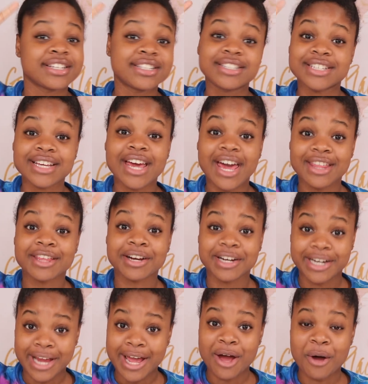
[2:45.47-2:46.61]
together
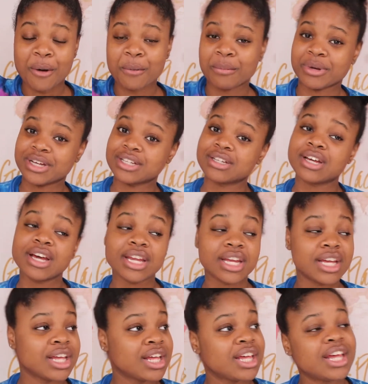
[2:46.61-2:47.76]
now, but
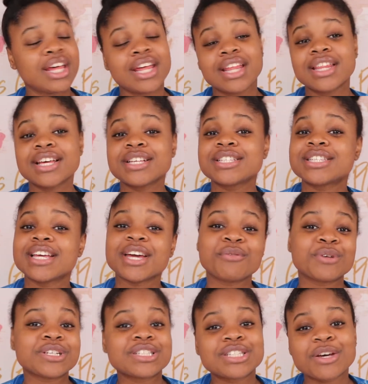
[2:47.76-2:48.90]
honey, this thing
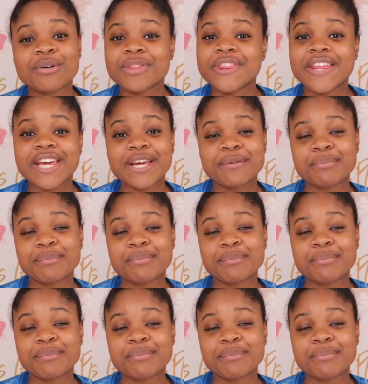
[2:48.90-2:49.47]
was so thin.